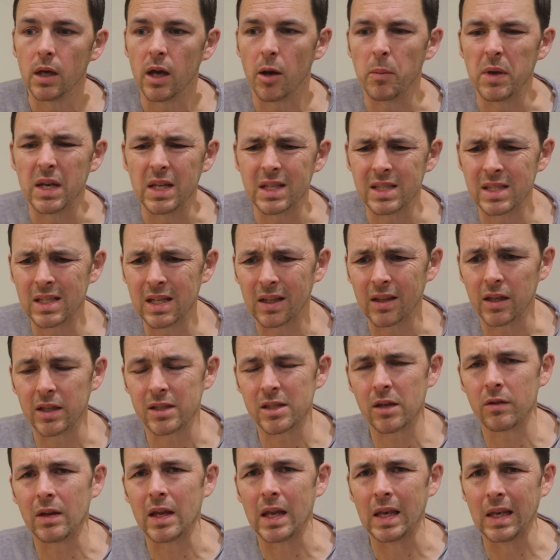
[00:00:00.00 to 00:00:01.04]
I mean, it's
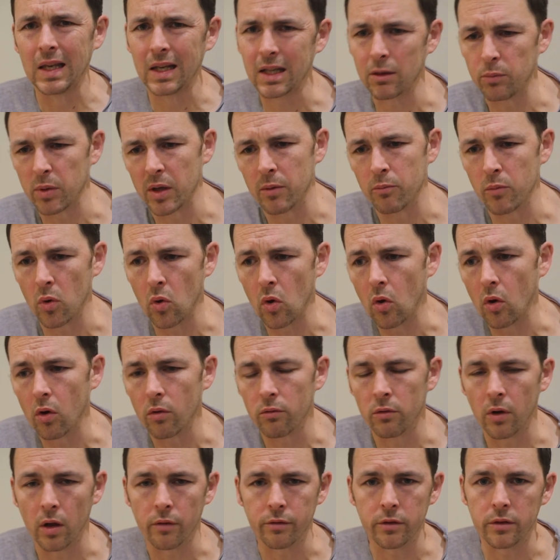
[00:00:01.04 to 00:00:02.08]
only a little bit more
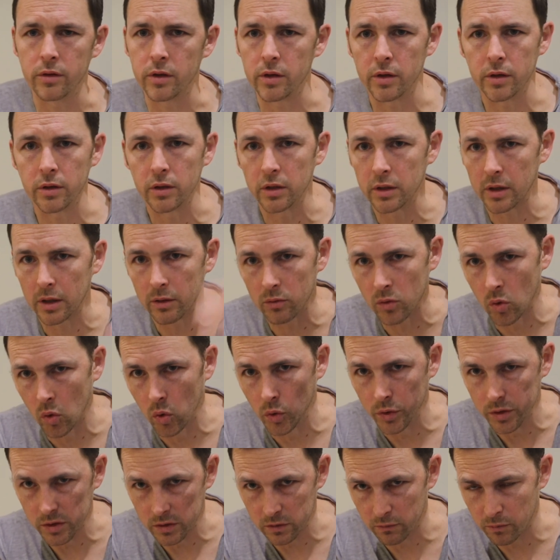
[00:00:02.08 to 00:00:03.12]
rather than, you know,
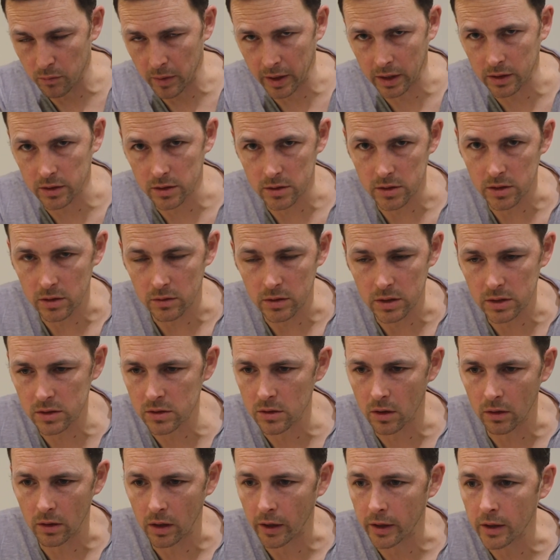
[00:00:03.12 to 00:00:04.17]
orders of magnitude. It's
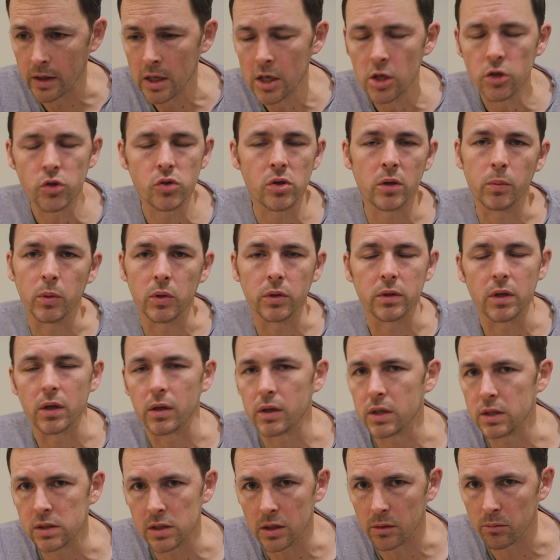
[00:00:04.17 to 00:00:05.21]
not like tripled our
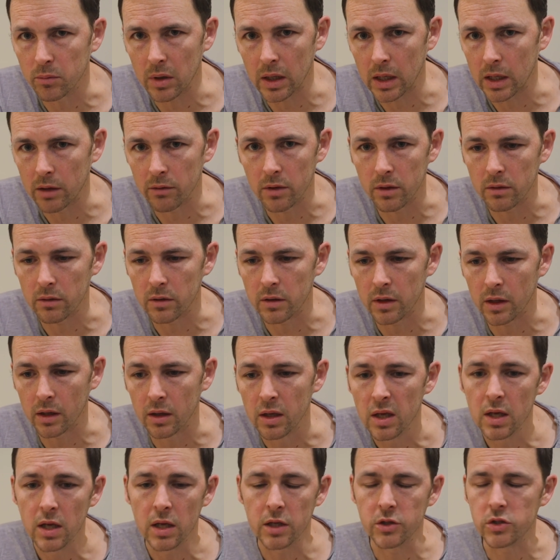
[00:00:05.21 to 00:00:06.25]
heating bill or anything.
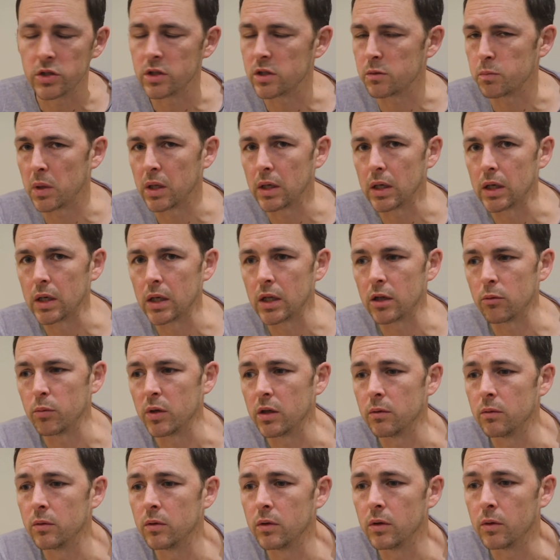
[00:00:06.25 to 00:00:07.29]
It's just been a little
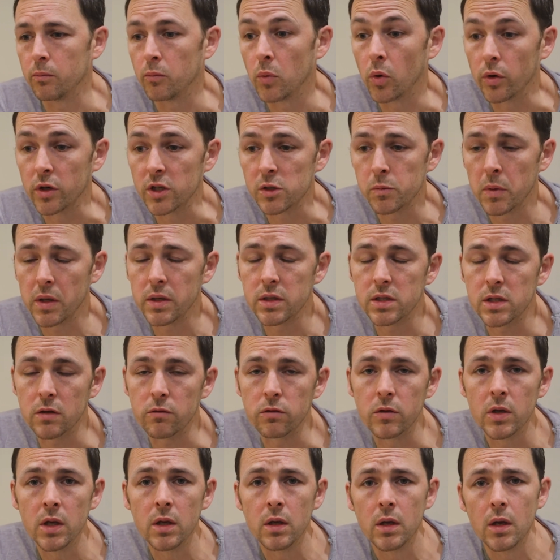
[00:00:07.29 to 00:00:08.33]
bit more
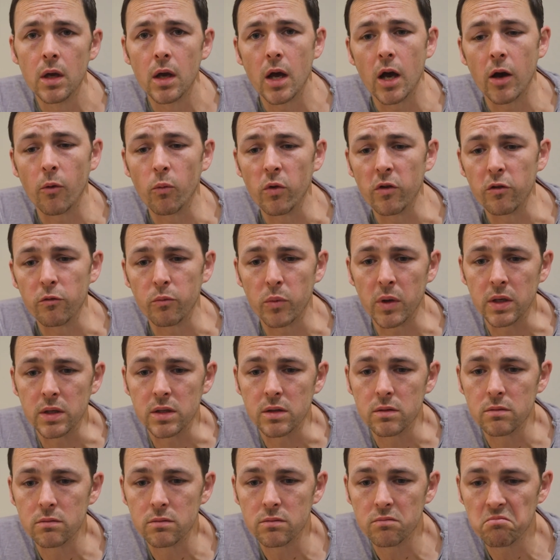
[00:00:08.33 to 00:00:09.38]
expensive. And we've
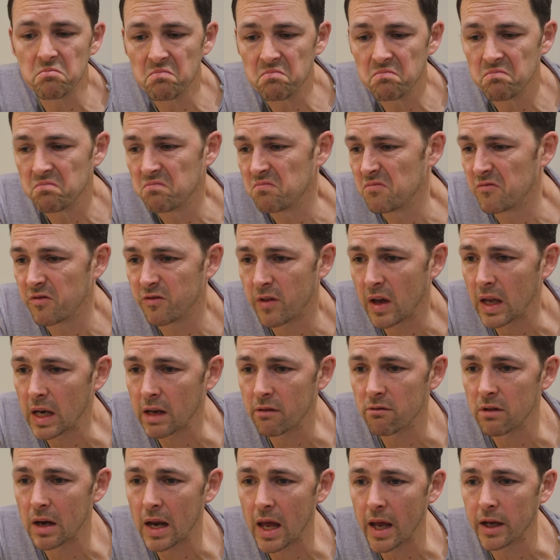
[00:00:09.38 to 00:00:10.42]
been
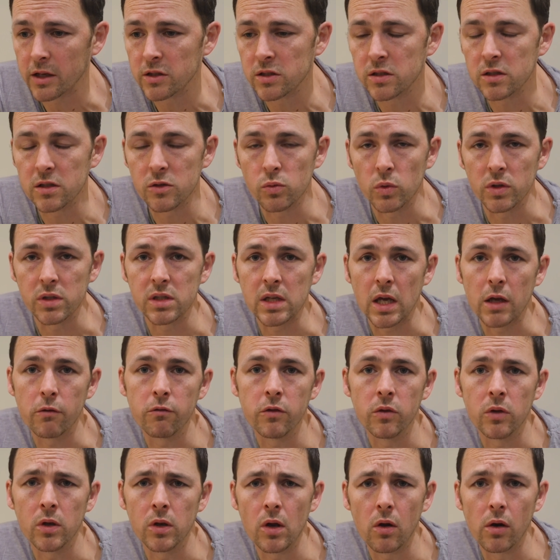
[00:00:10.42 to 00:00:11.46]
fairly relaxed as we're
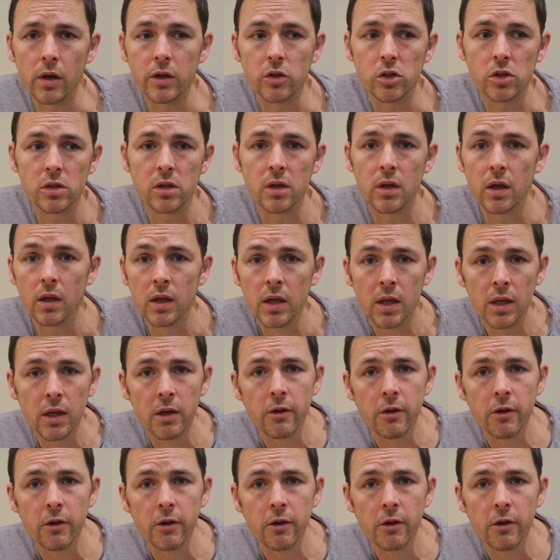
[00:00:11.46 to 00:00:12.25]
safe in the knowledge that